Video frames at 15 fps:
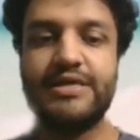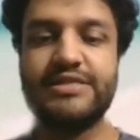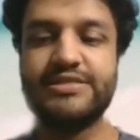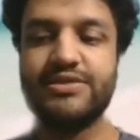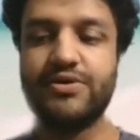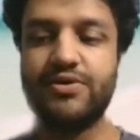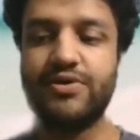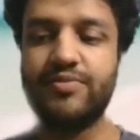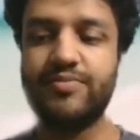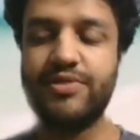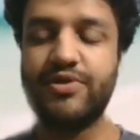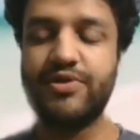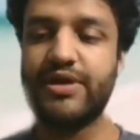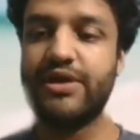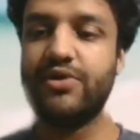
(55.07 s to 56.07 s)
So
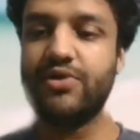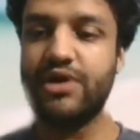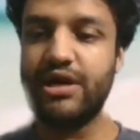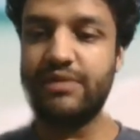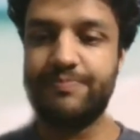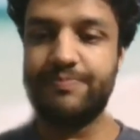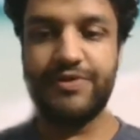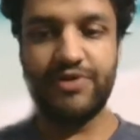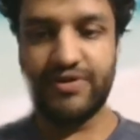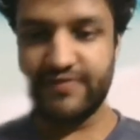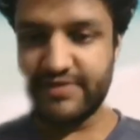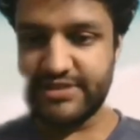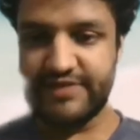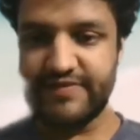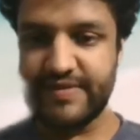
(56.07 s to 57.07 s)
you can look up
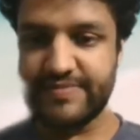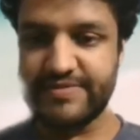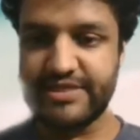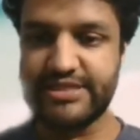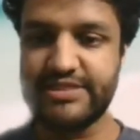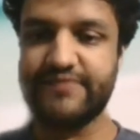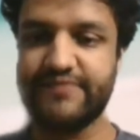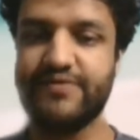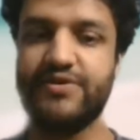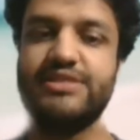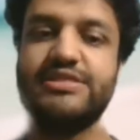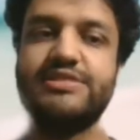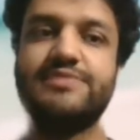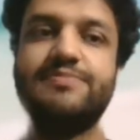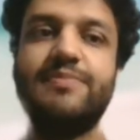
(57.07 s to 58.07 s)
university websites, of
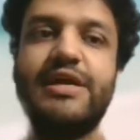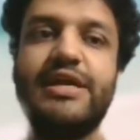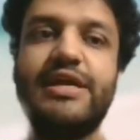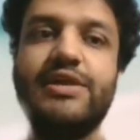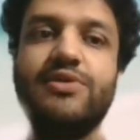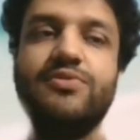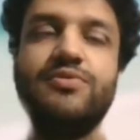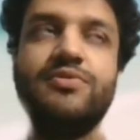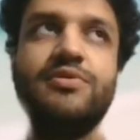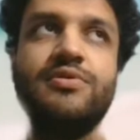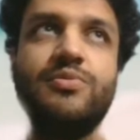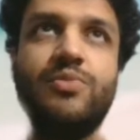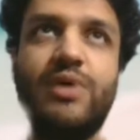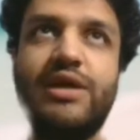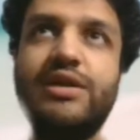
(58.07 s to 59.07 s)
course, but you
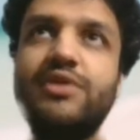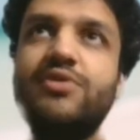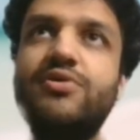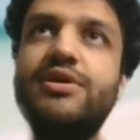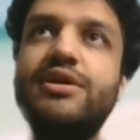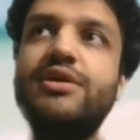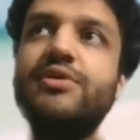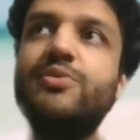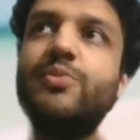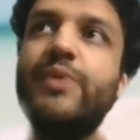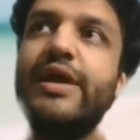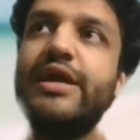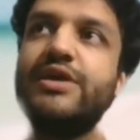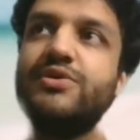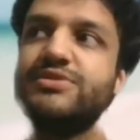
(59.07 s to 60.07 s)
one good
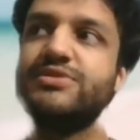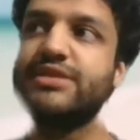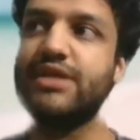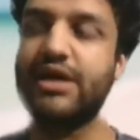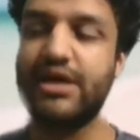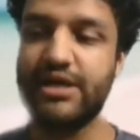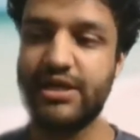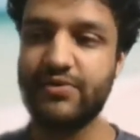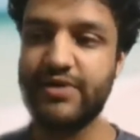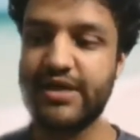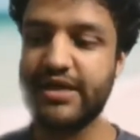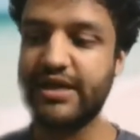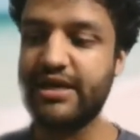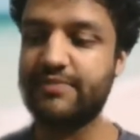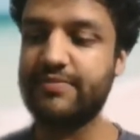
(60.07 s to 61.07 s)
way to start
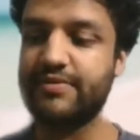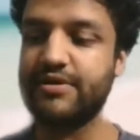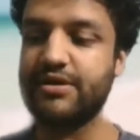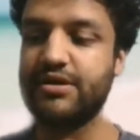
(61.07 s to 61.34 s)
looking at